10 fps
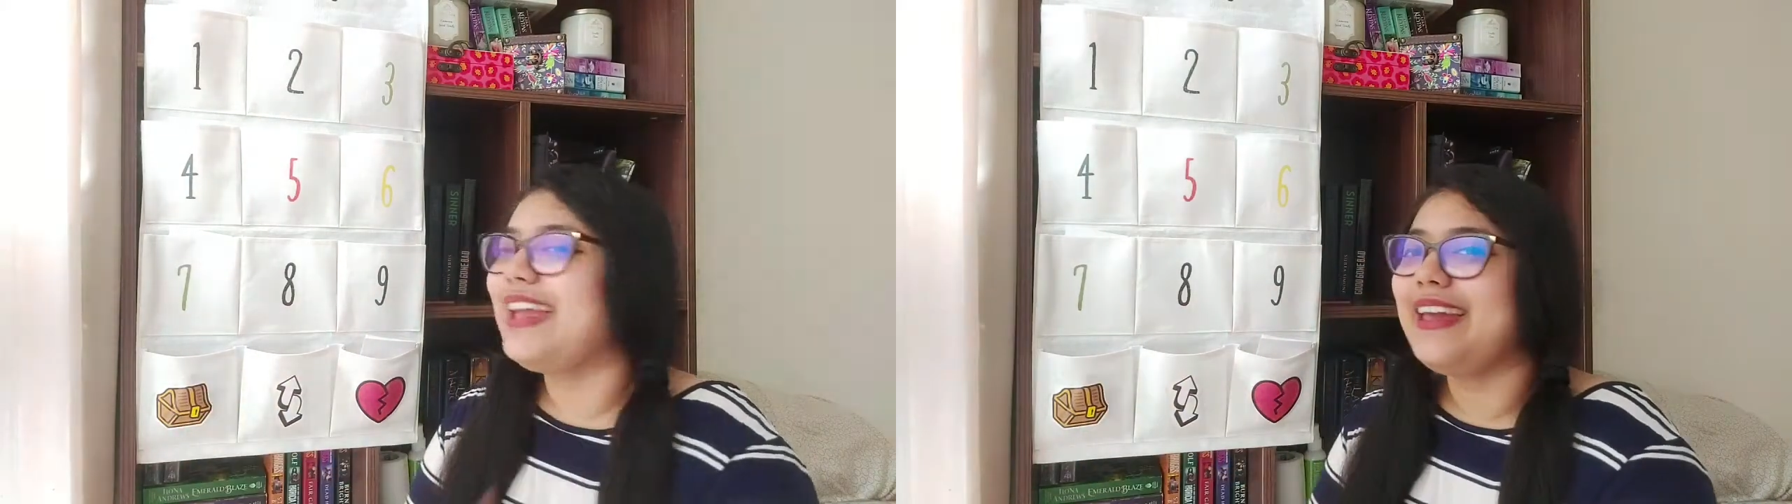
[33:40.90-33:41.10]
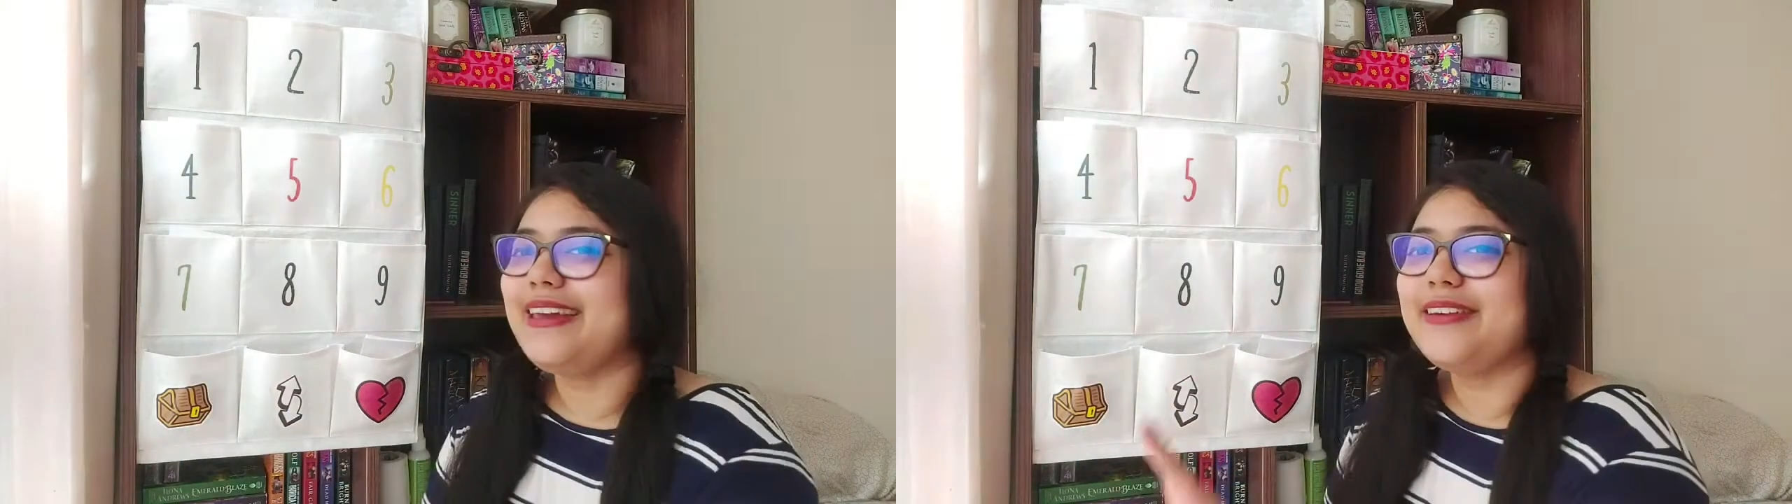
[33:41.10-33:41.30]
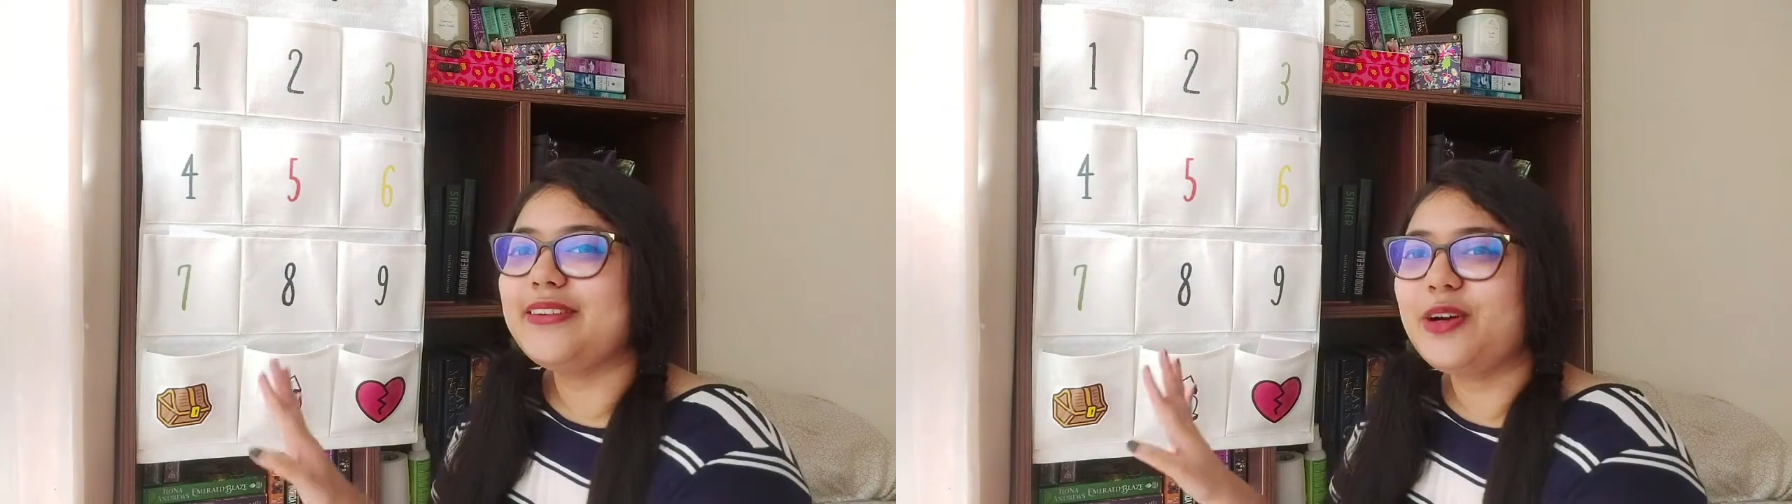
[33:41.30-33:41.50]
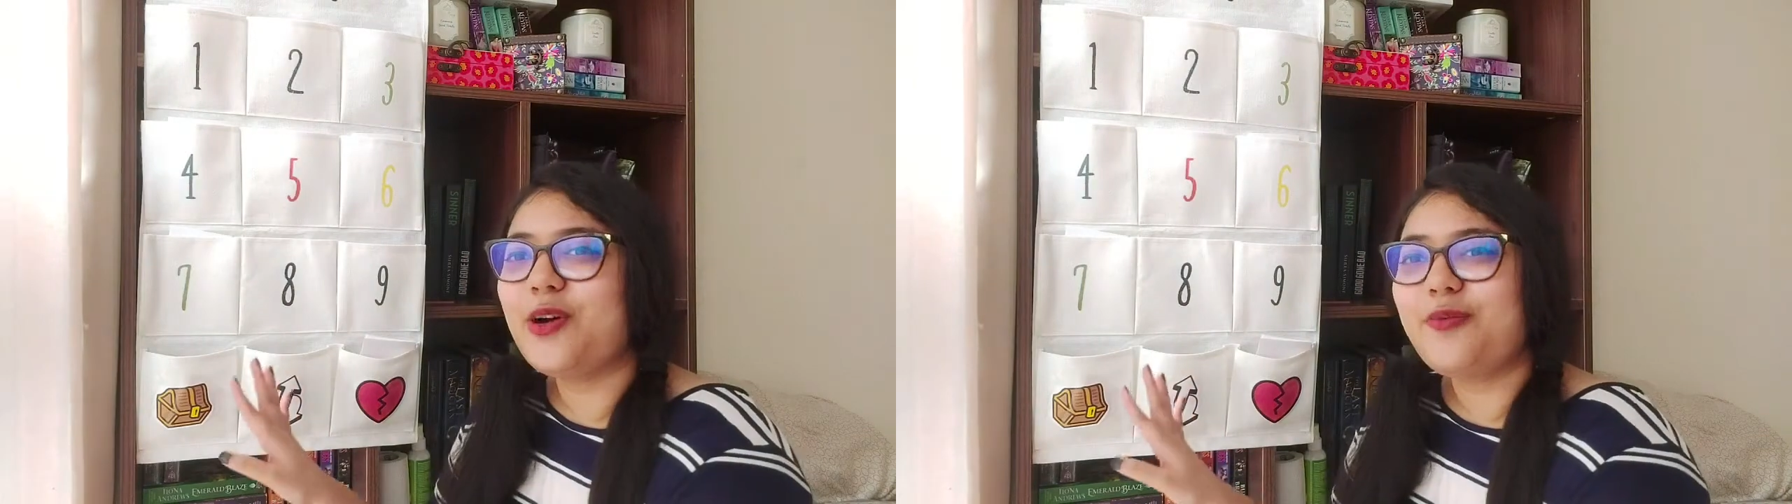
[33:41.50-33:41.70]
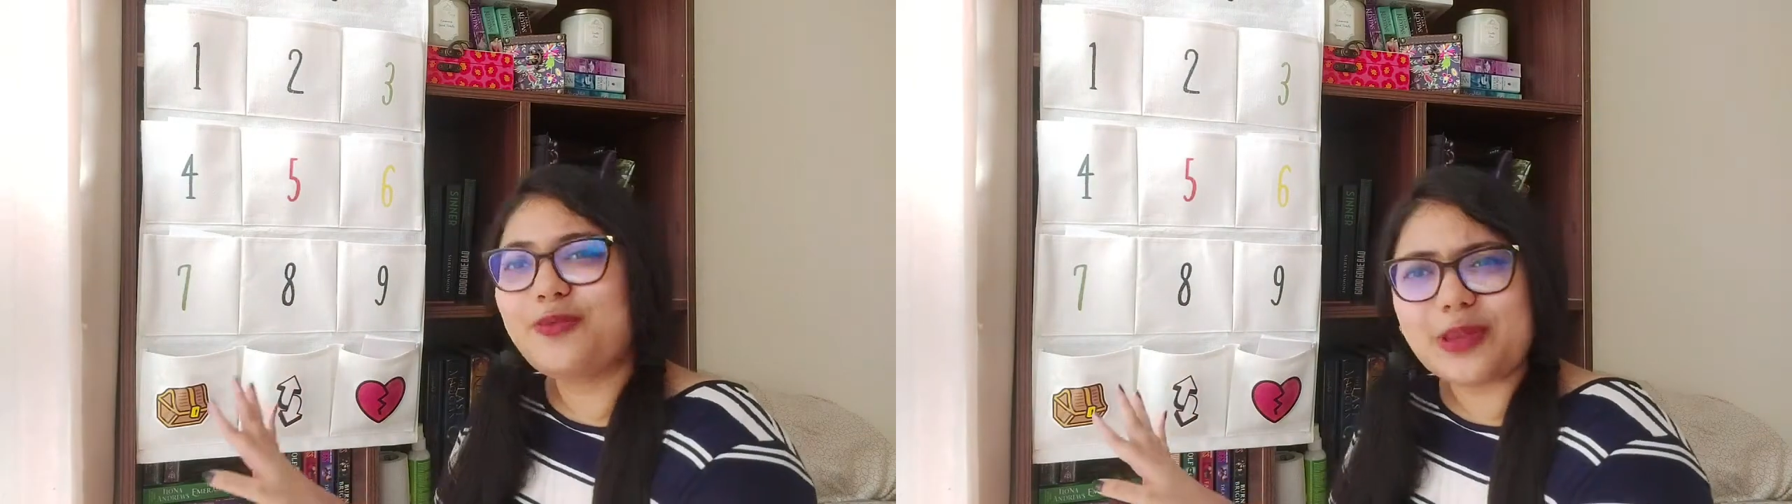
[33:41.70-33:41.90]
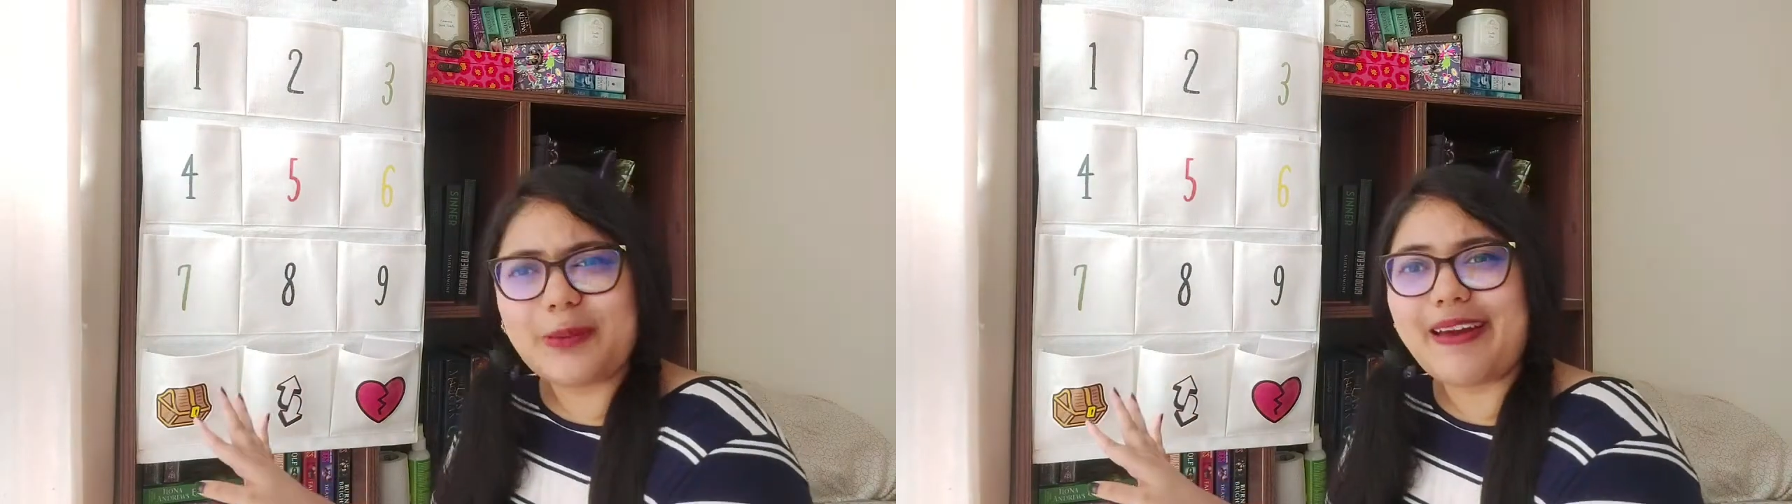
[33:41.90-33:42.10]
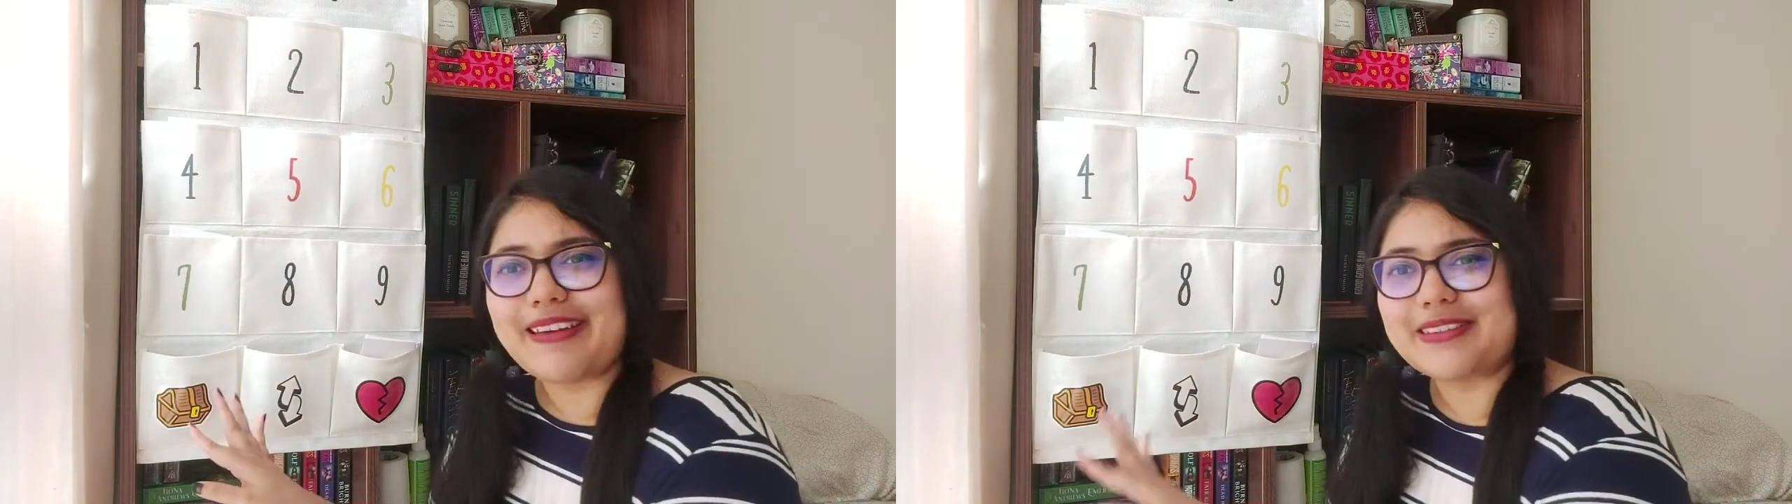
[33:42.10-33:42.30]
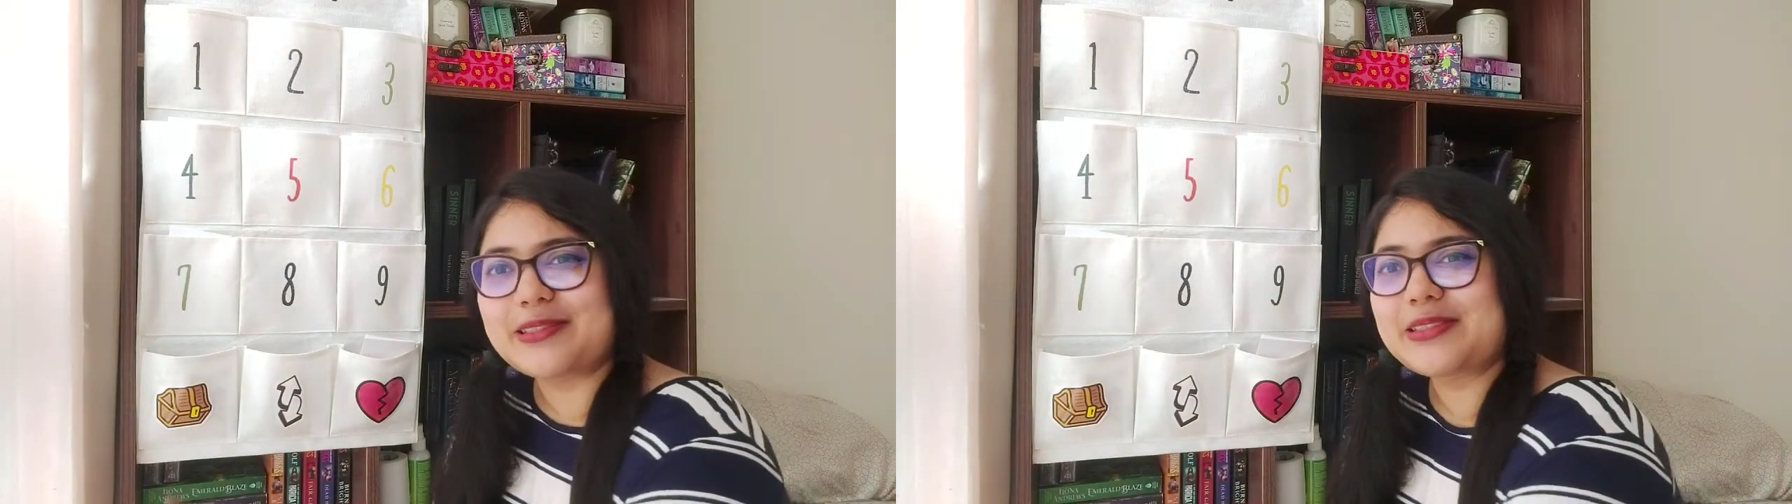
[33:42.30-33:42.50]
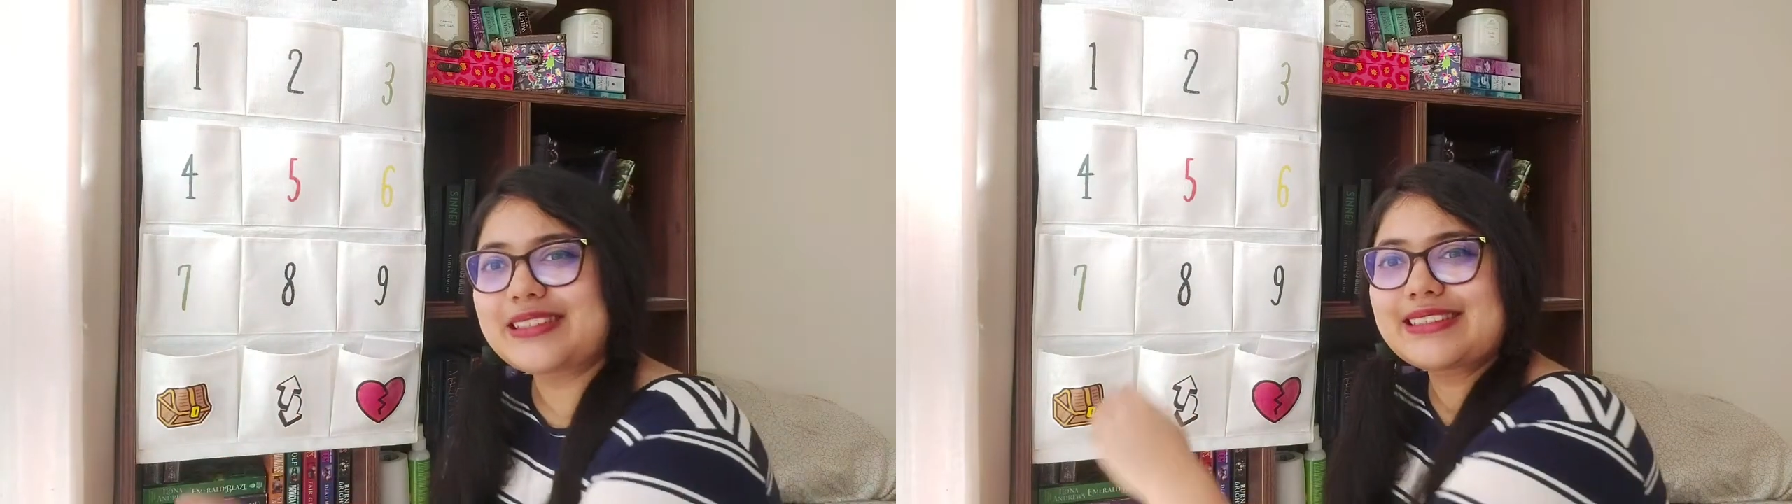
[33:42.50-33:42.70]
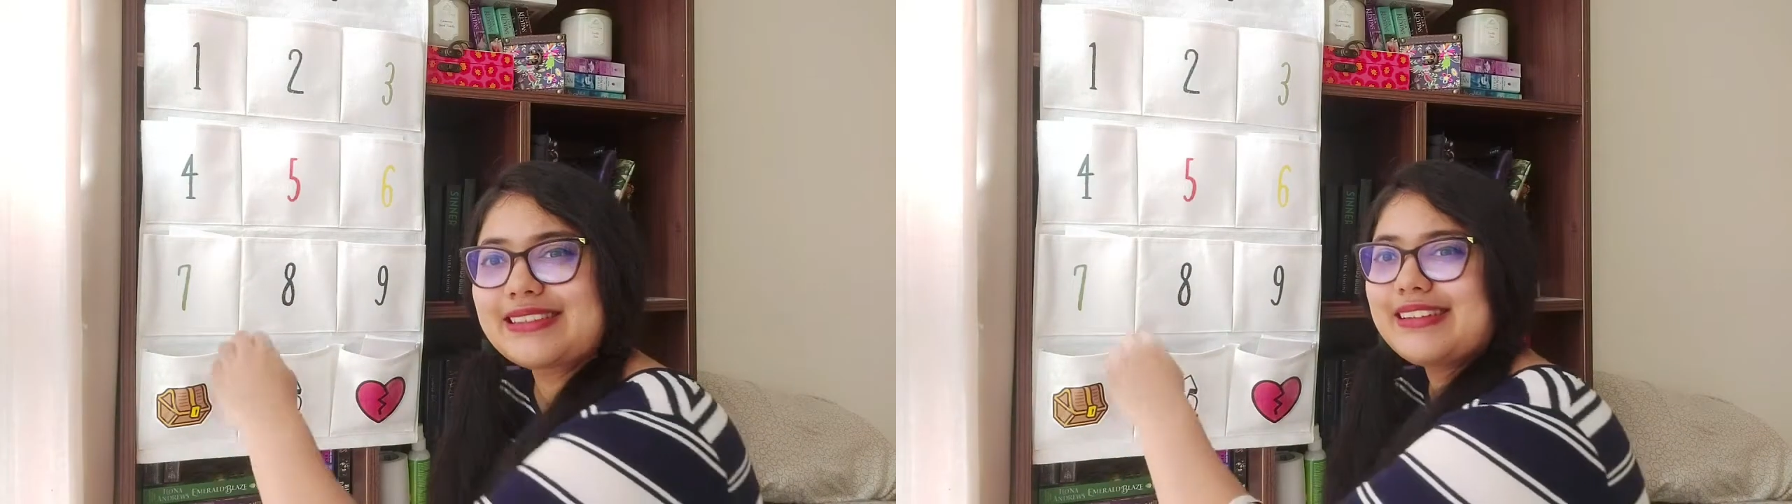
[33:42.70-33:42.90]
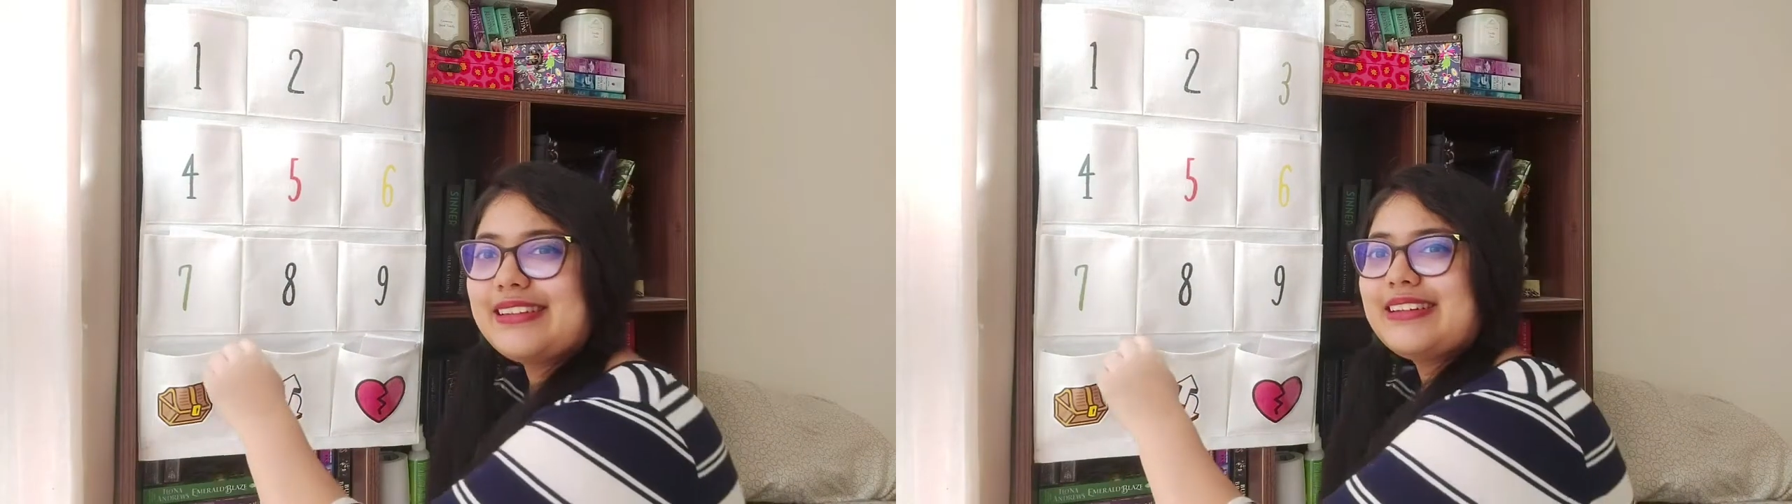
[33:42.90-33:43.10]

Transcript: and hope for the best